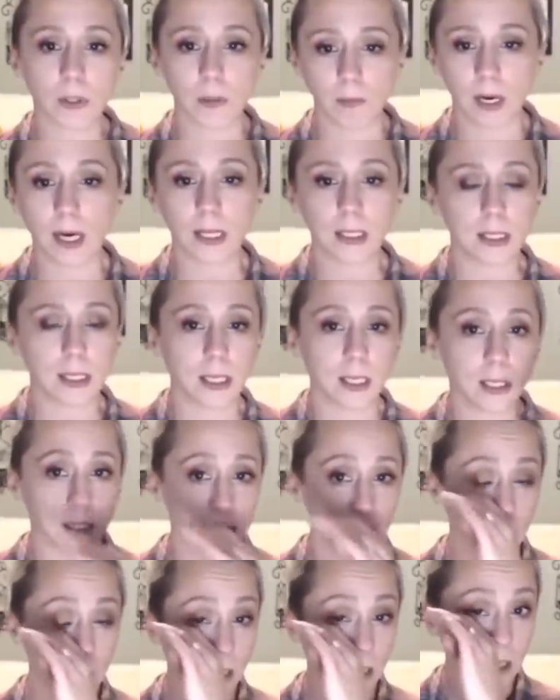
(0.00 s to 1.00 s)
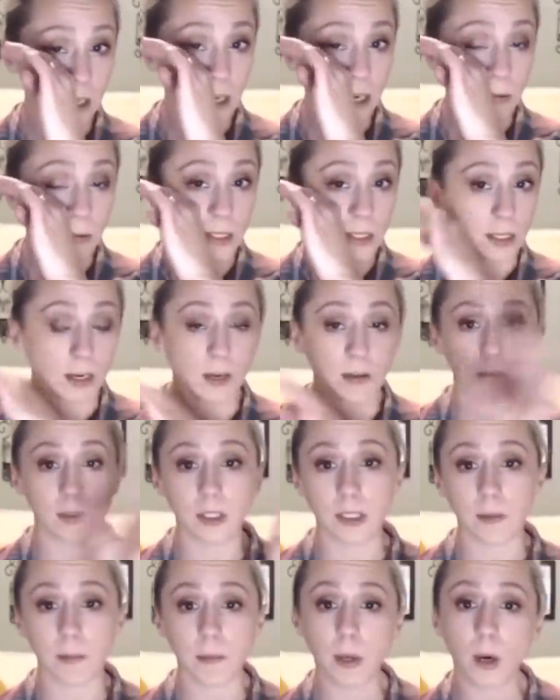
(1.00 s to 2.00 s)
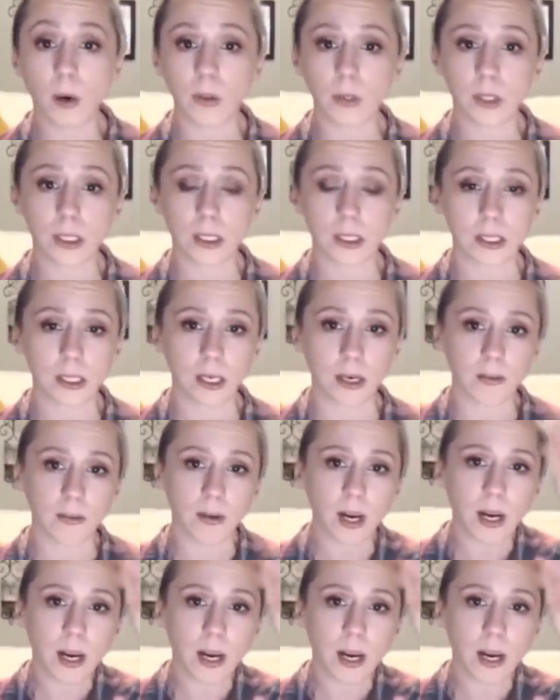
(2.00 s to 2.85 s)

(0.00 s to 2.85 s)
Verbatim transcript: and magazines, and like I was in the Huffington Post and stuff.